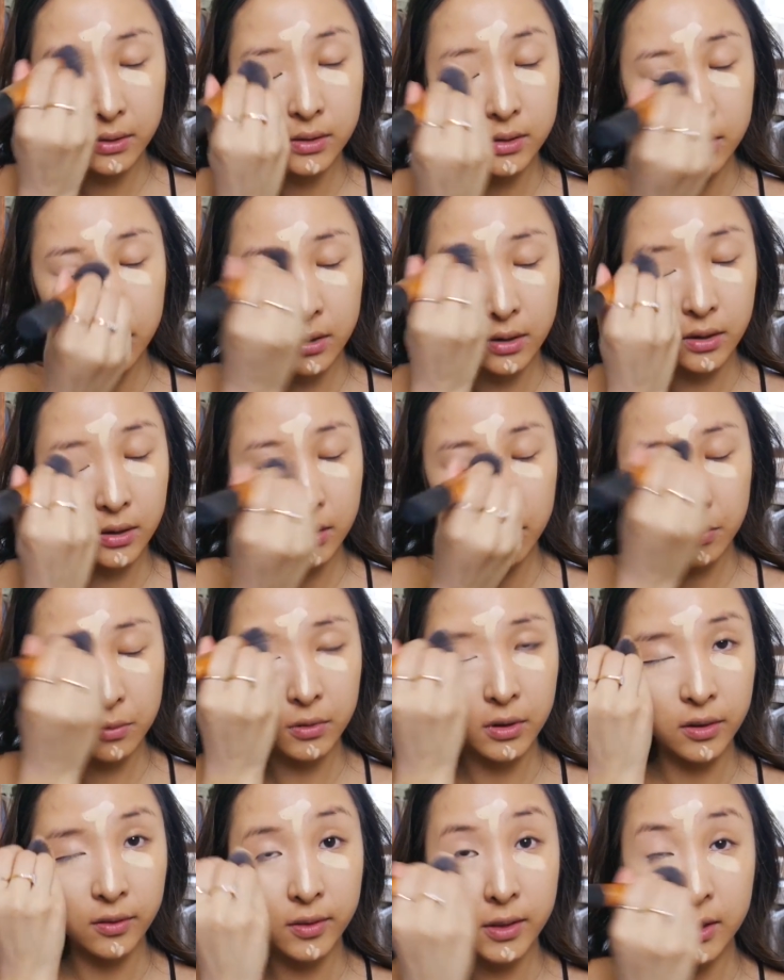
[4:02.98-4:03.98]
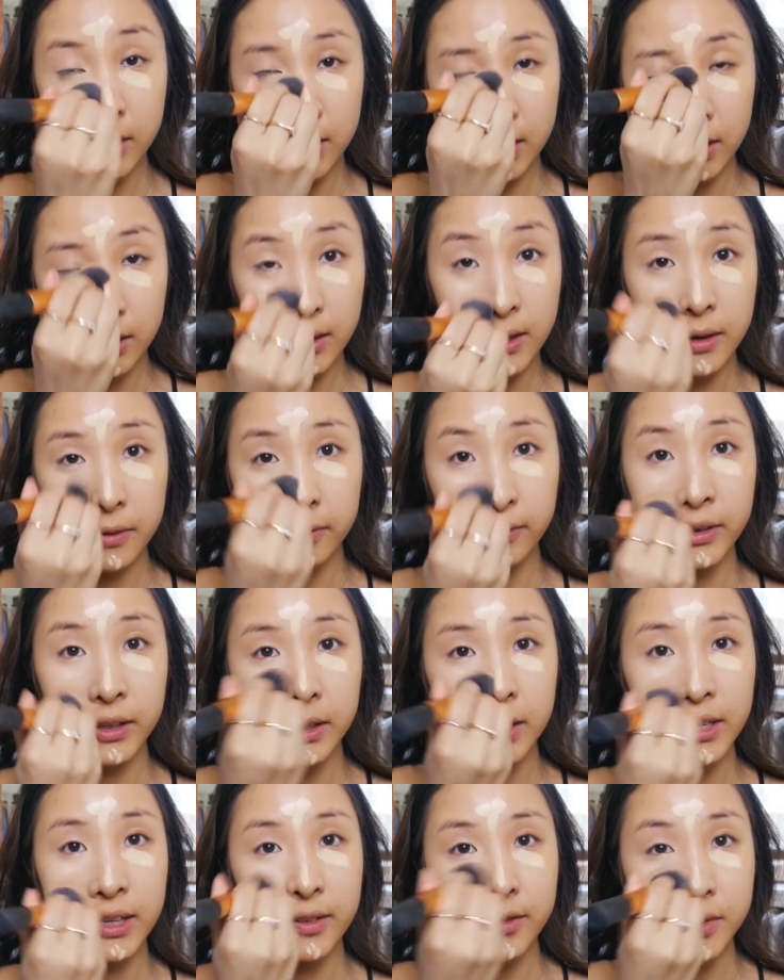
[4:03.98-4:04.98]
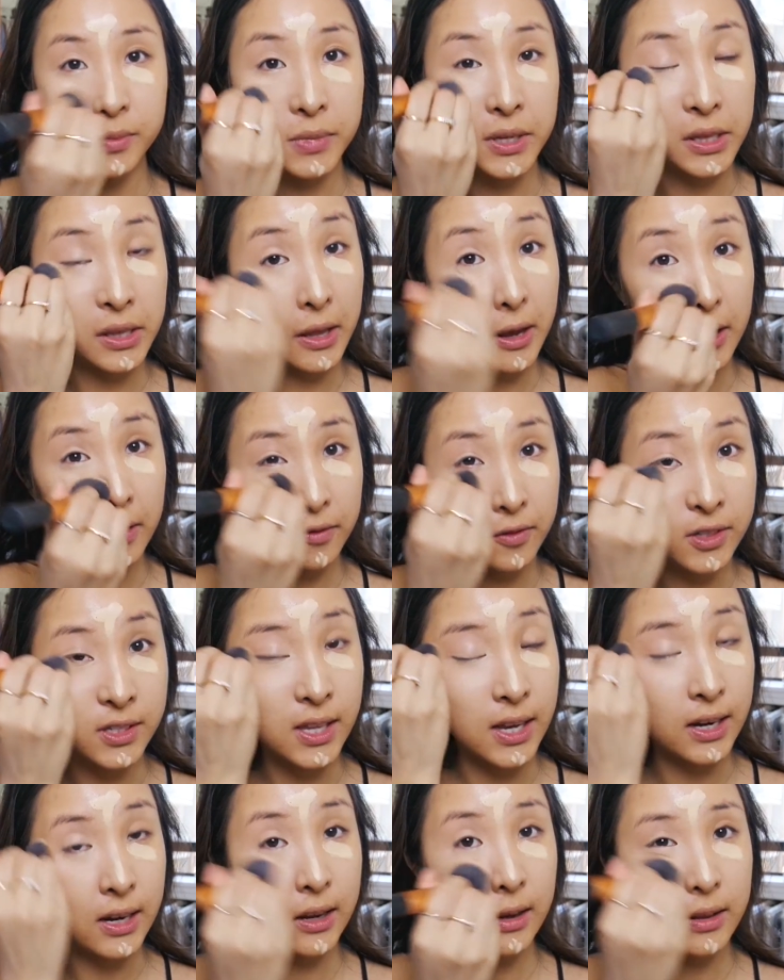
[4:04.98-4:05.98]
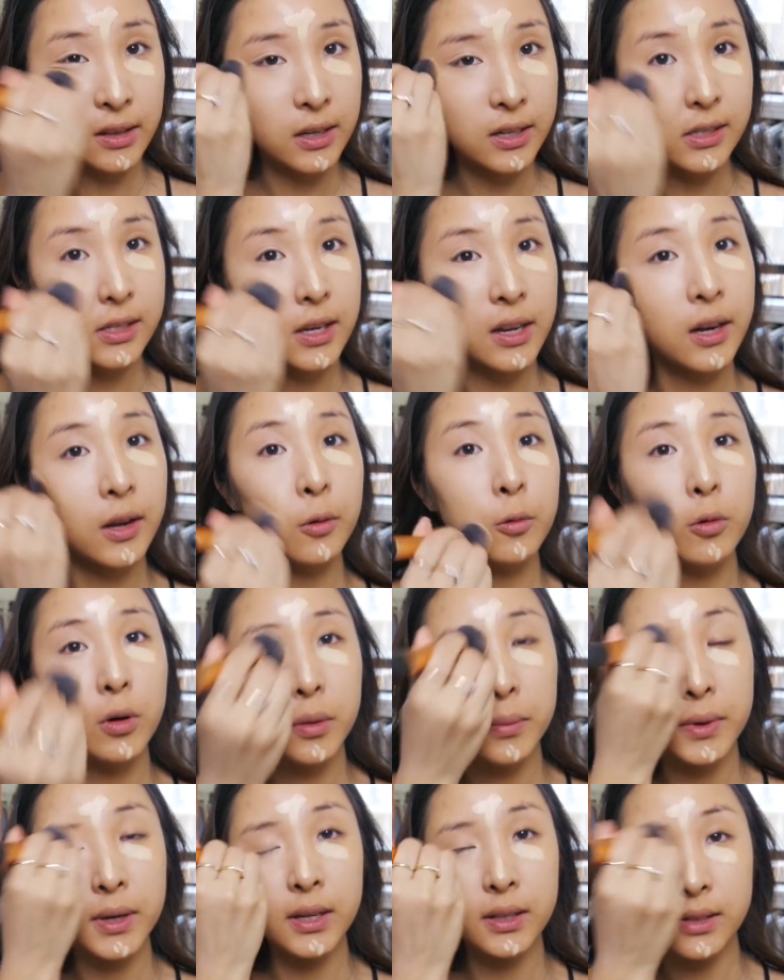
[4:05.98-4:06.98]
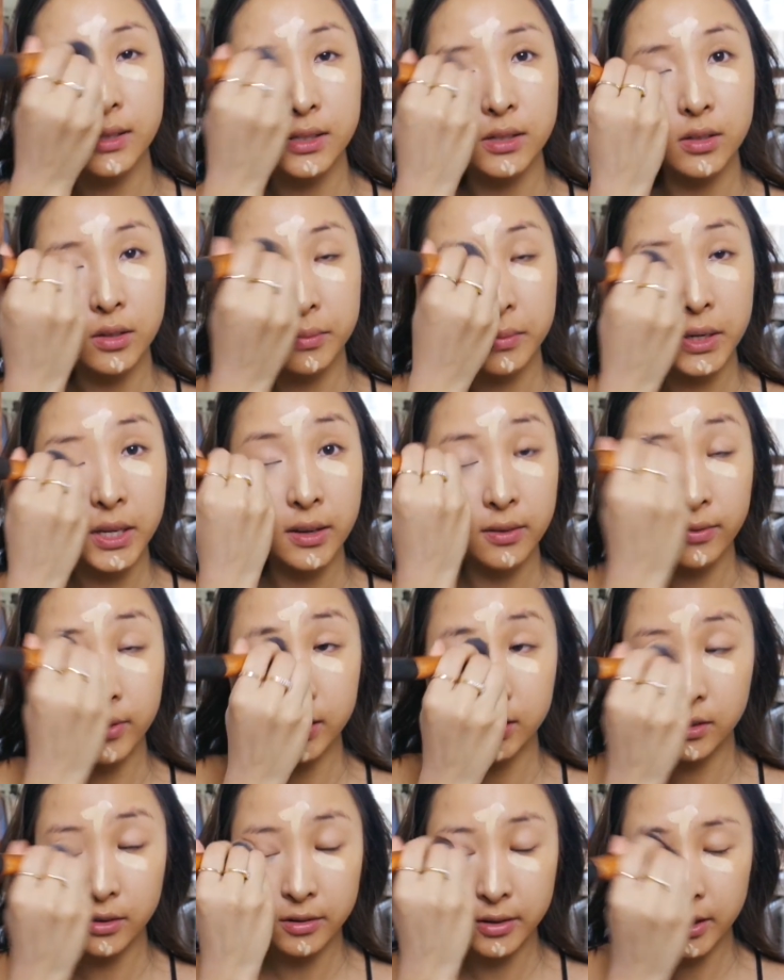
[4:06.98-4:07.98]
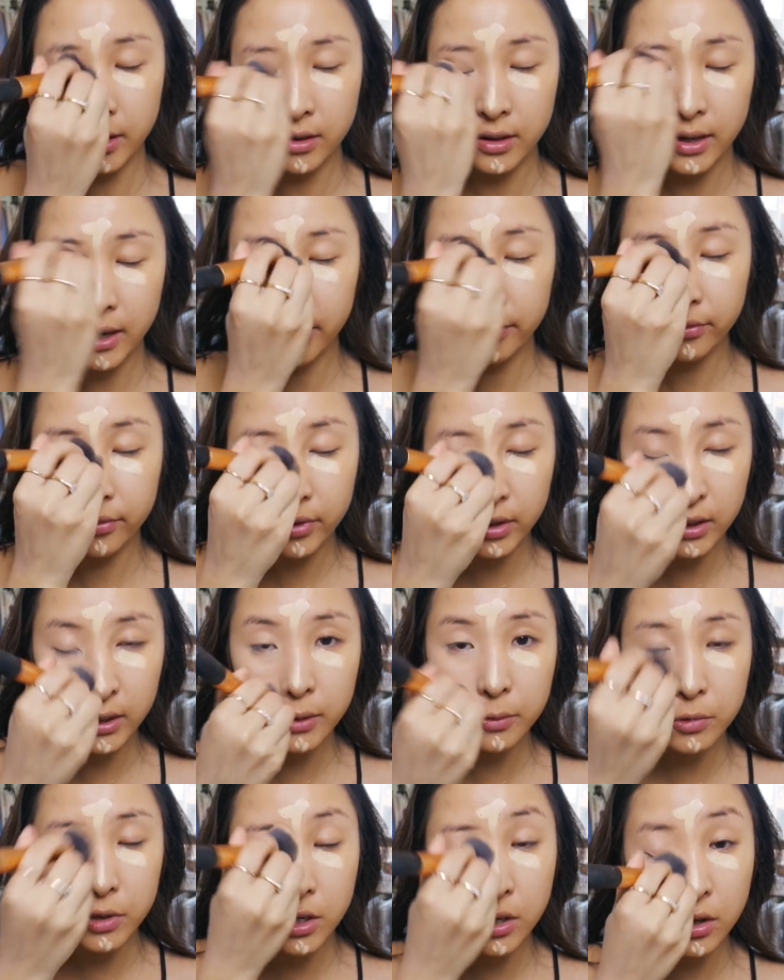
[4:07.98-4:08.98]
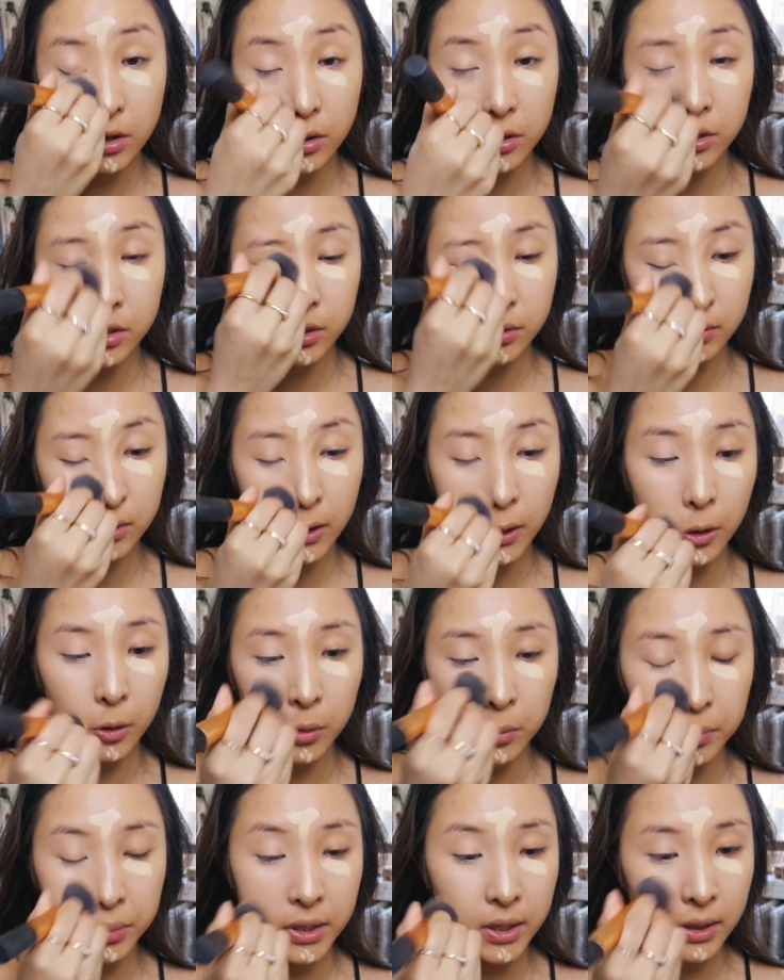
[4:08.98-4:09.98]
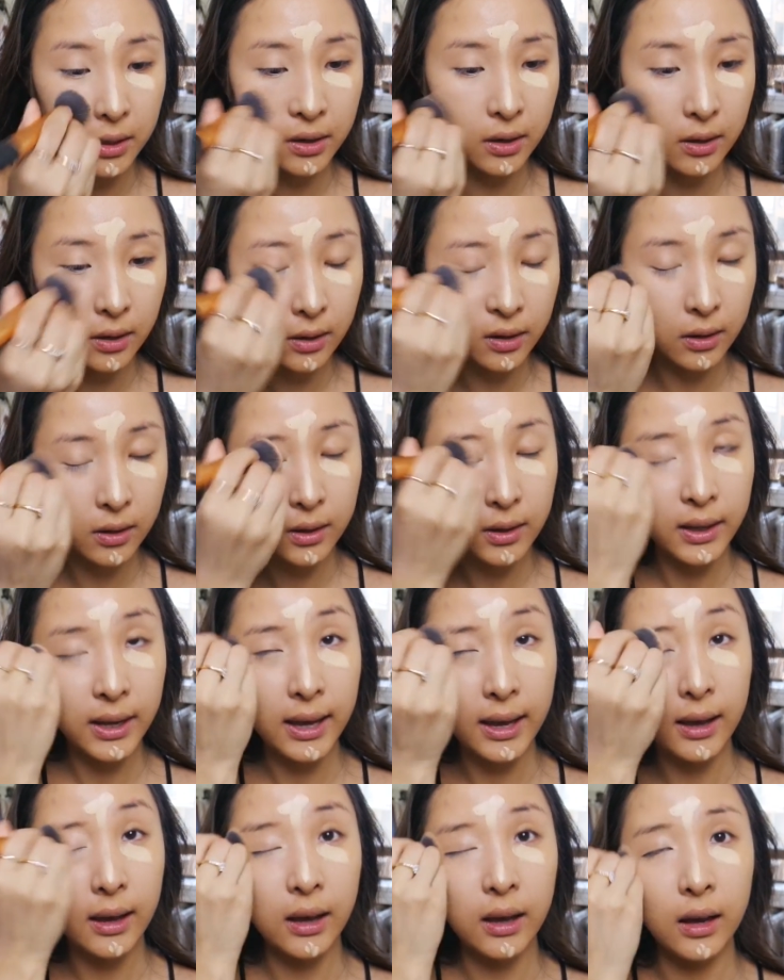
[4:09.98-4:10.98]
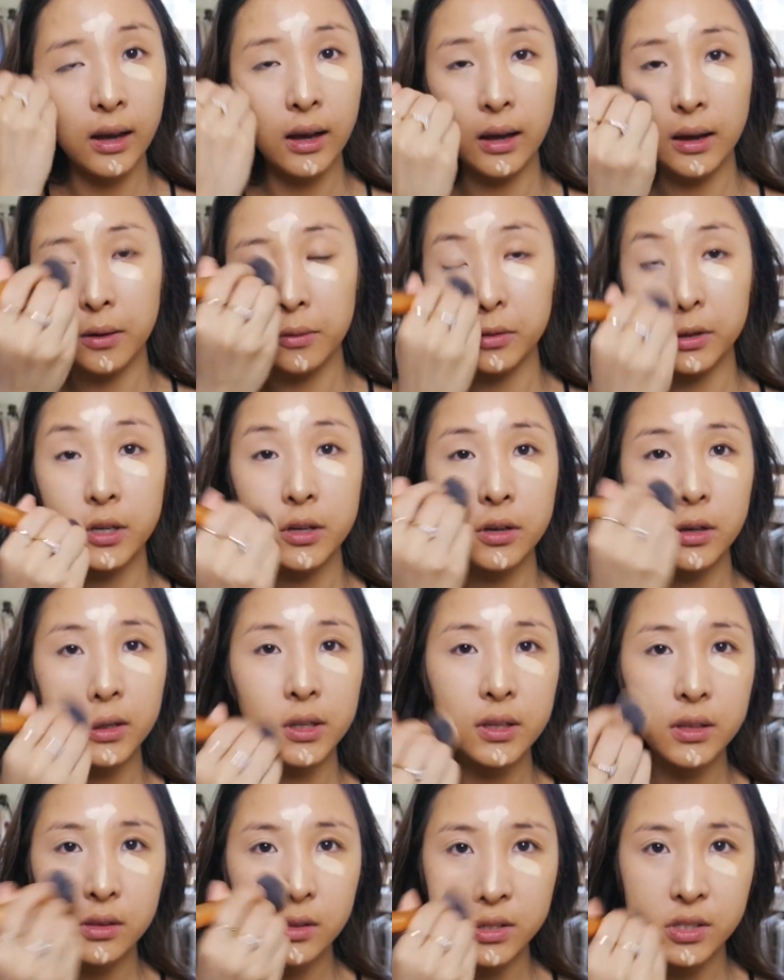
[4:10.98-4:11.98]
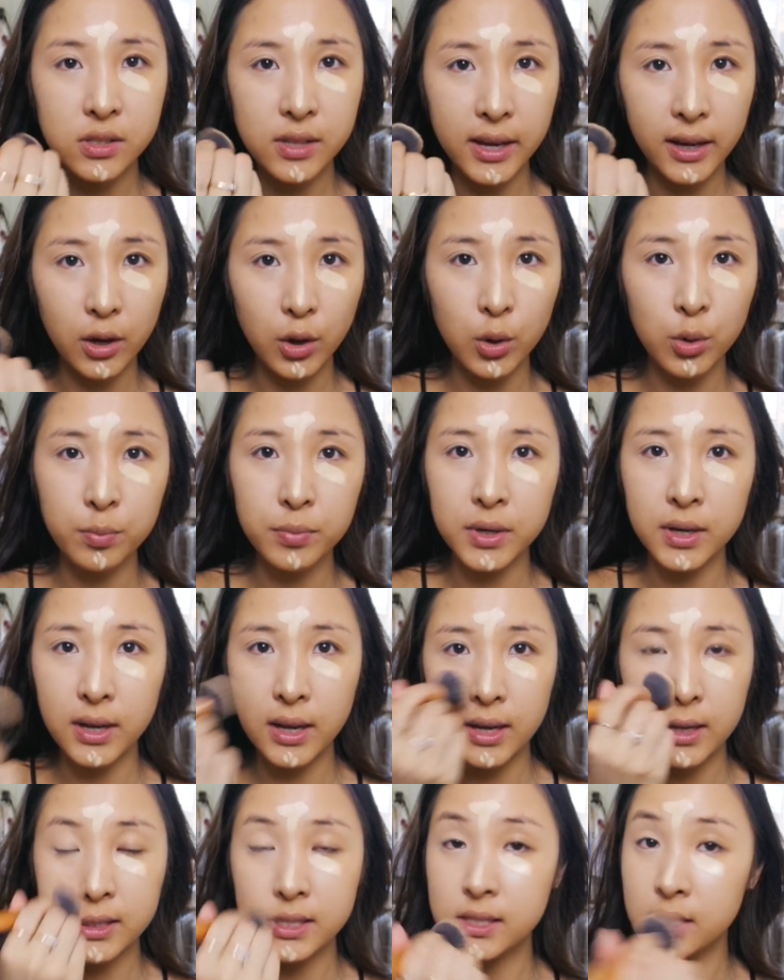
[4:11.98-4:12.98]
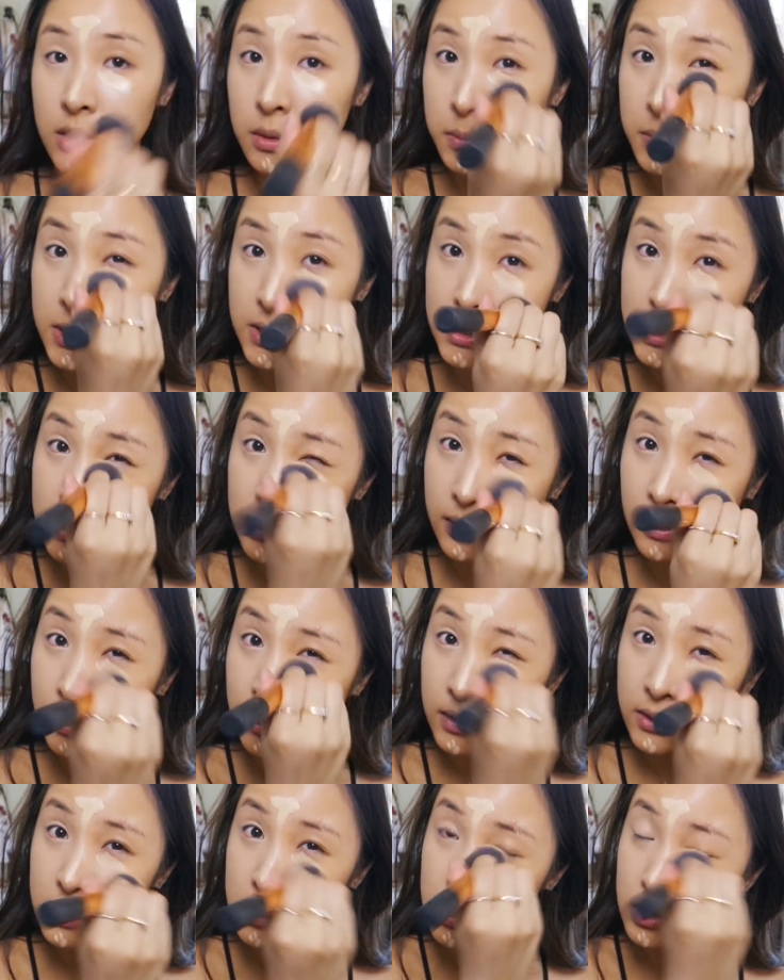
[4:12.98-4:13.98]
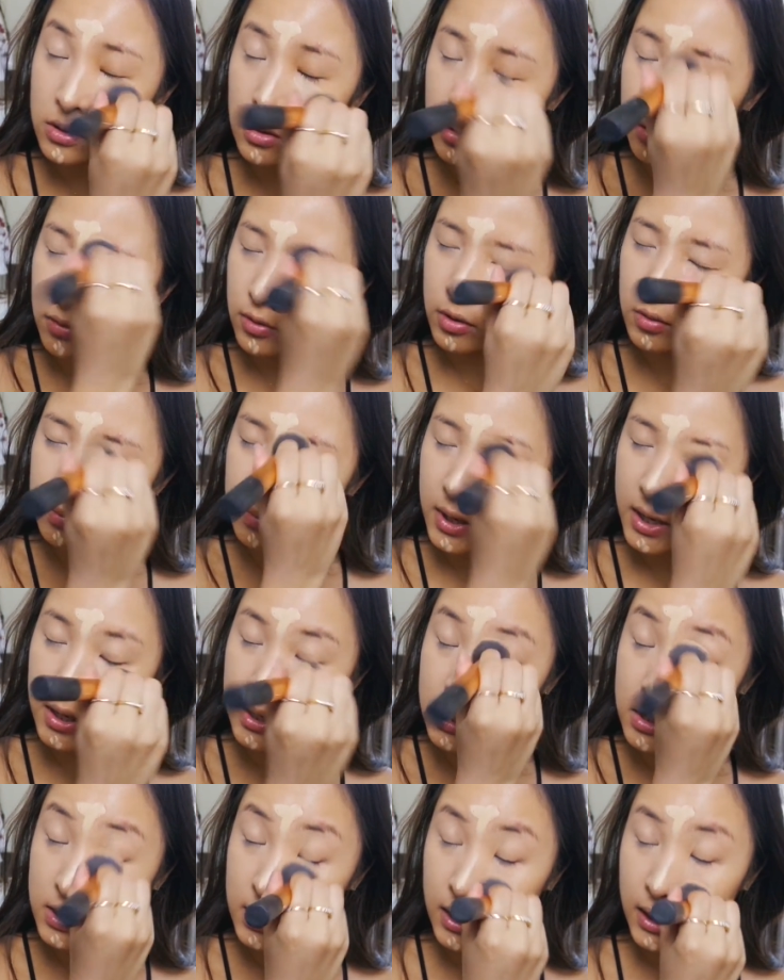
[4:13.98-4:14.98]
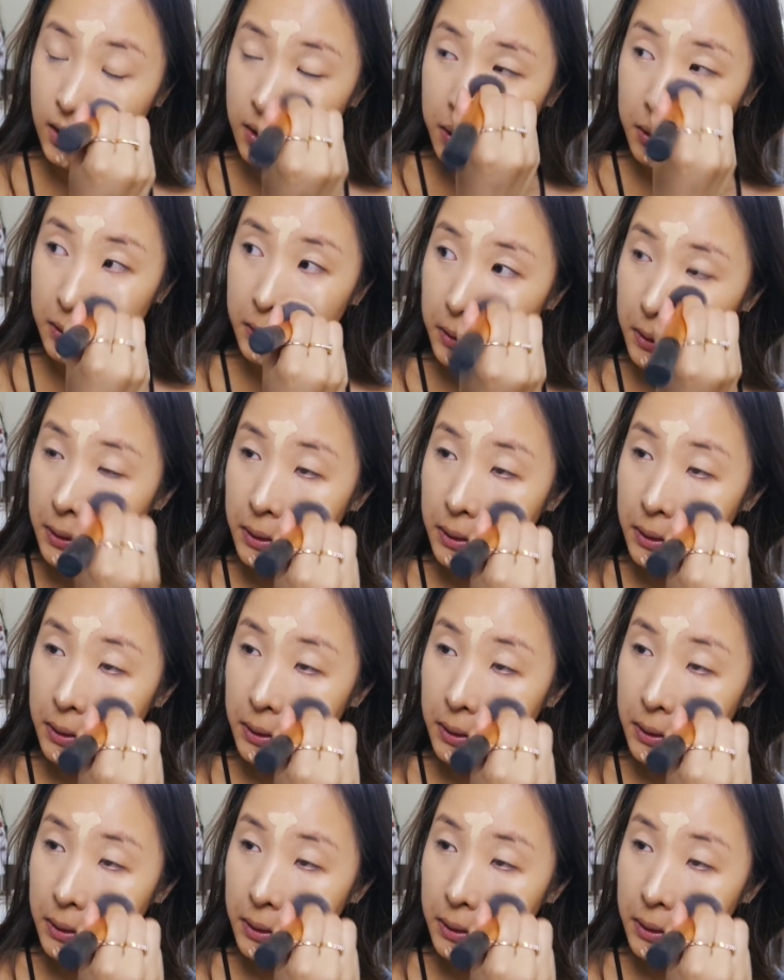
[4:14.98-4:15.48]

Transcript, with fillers: So one of the things that really gives me life is that now that it's getting warmer, there's so many events going on. I really want to go to an open, uh, what do you call it? Those like open air cinemas. So romantic.